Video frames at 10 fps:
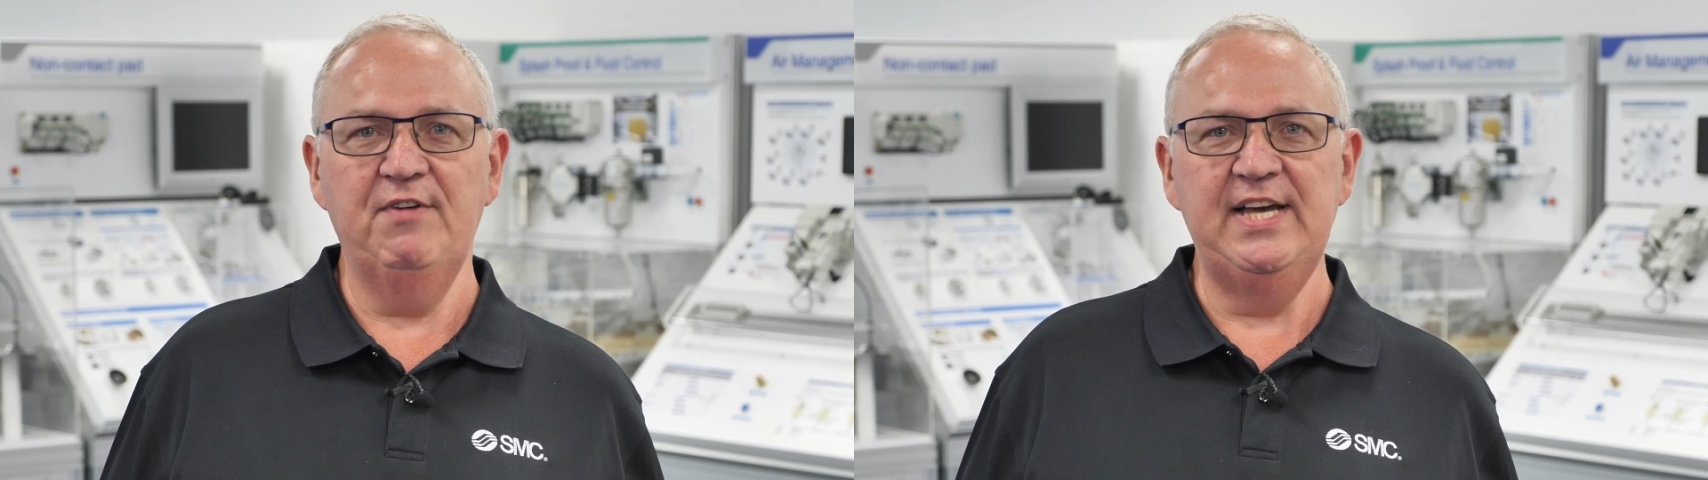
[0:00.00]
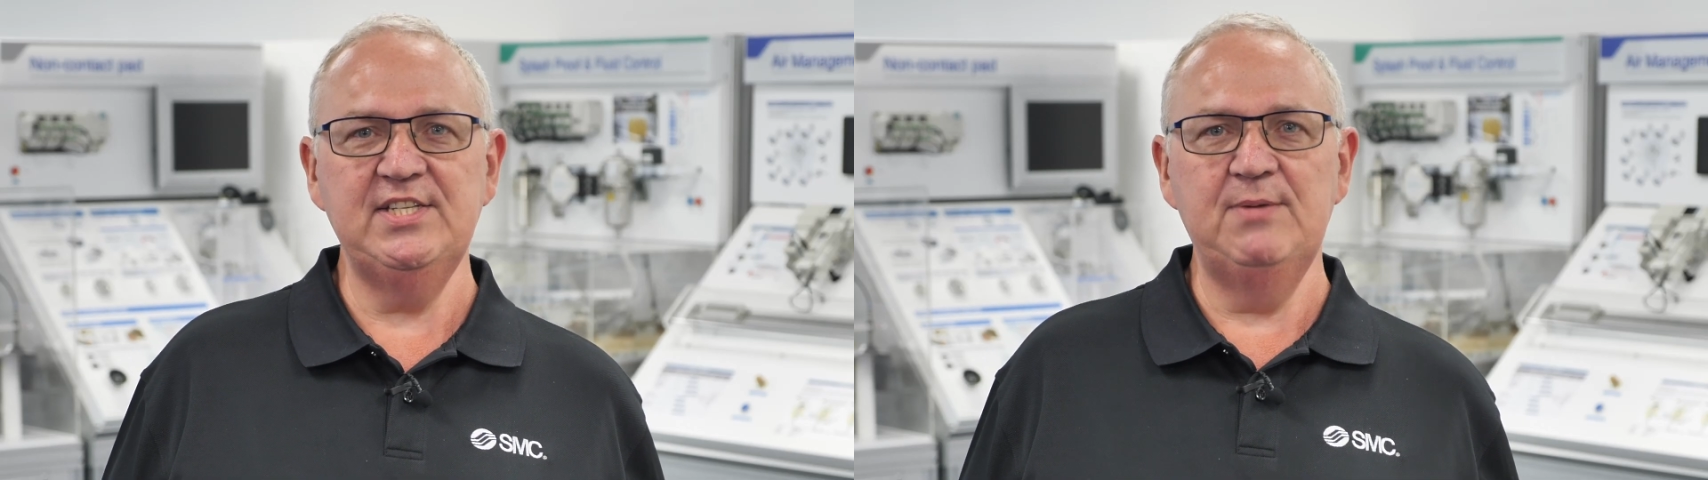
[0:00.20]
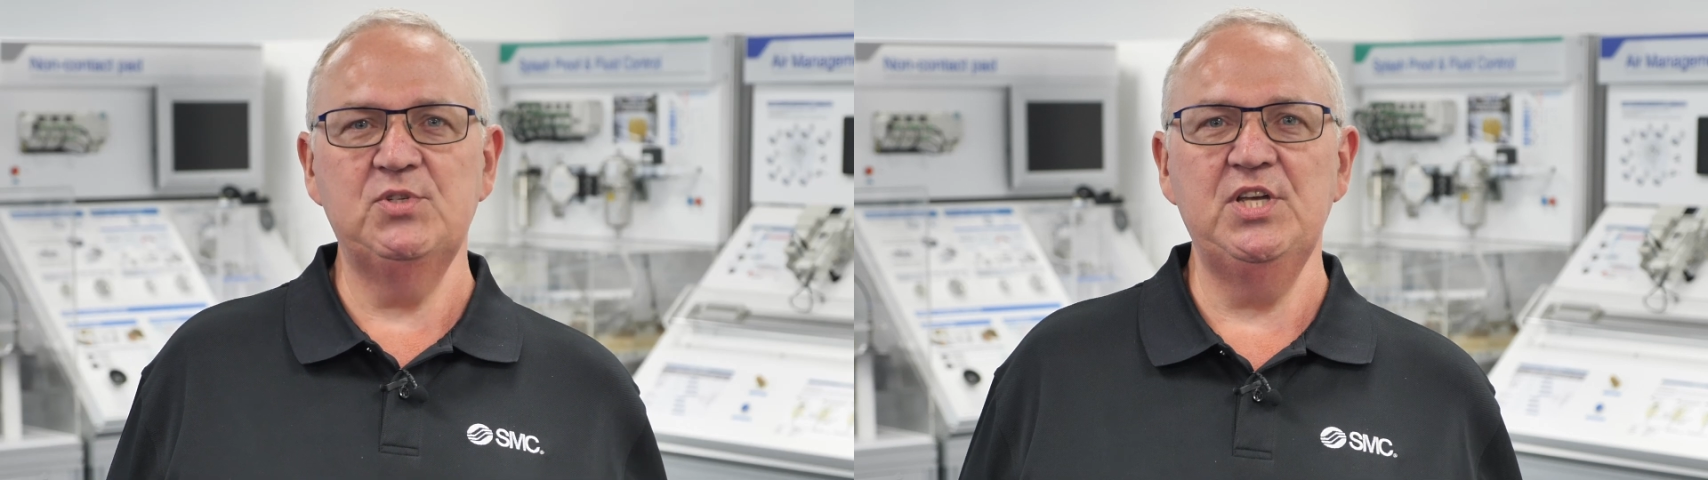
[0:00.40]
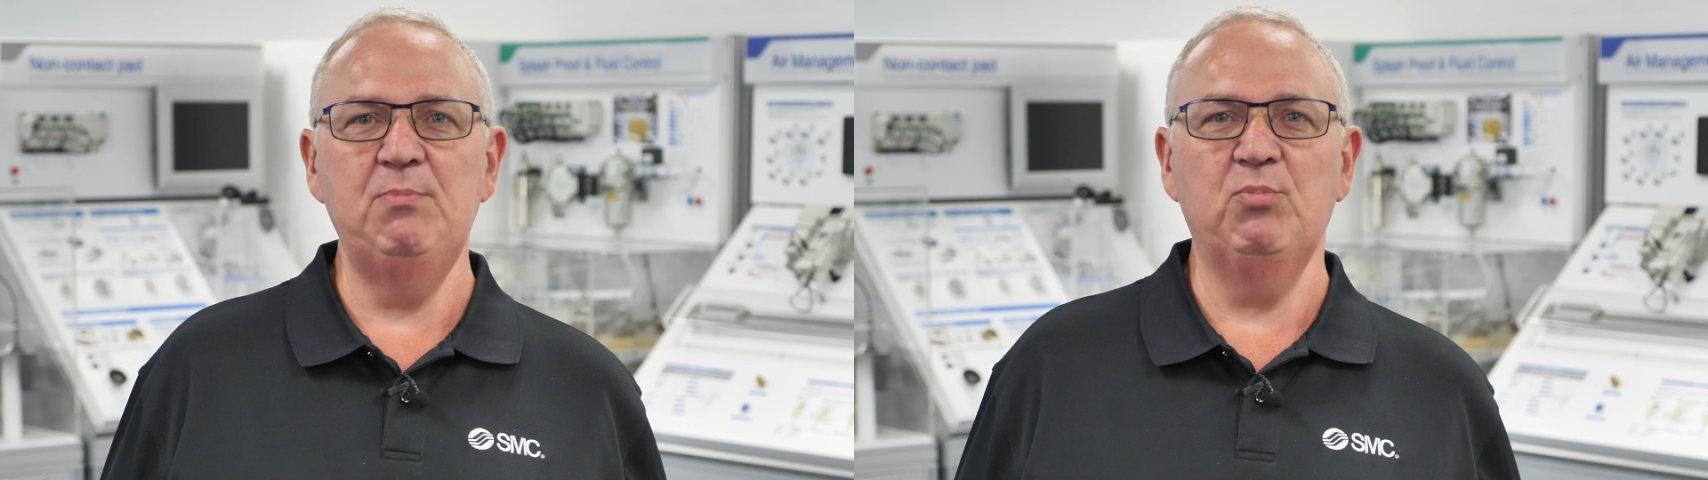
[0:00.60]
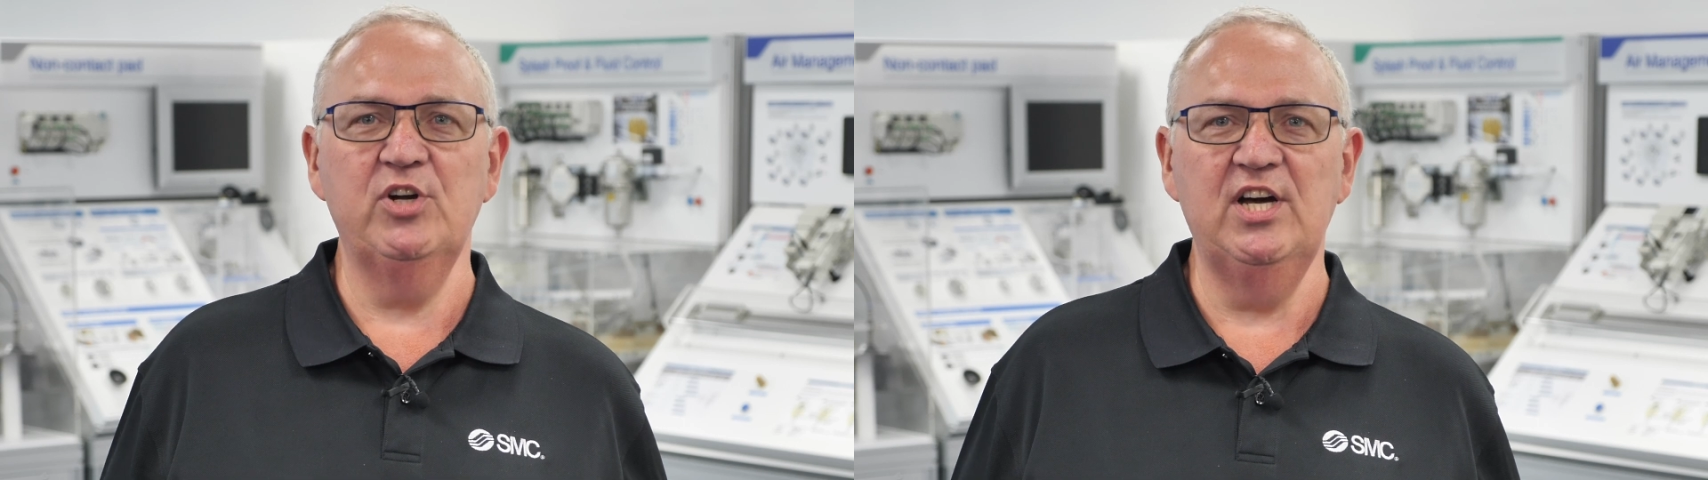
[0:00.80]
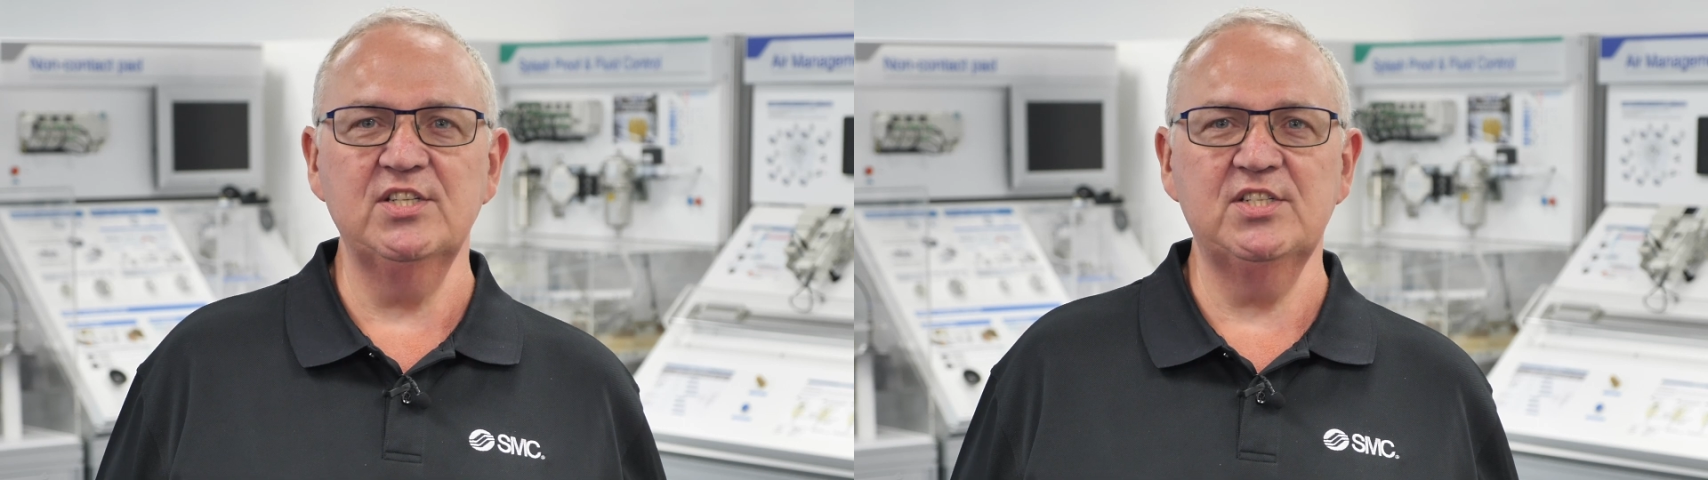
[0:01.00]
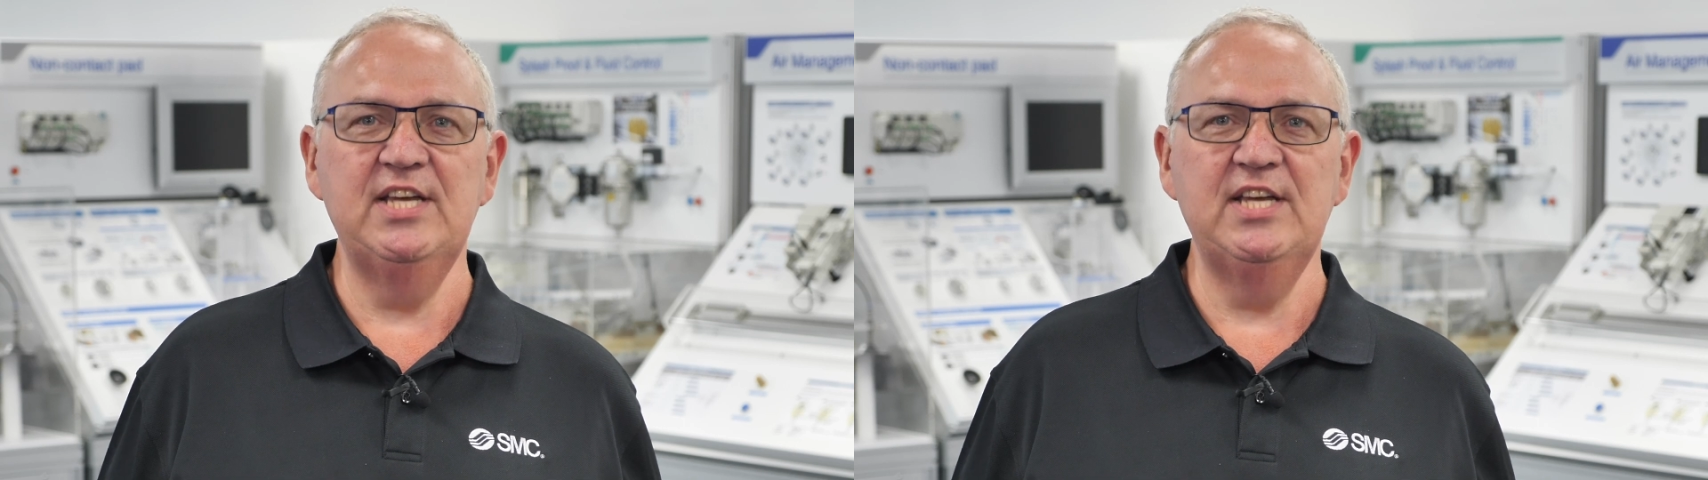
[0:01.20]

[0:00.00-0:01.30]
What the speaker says: SMC products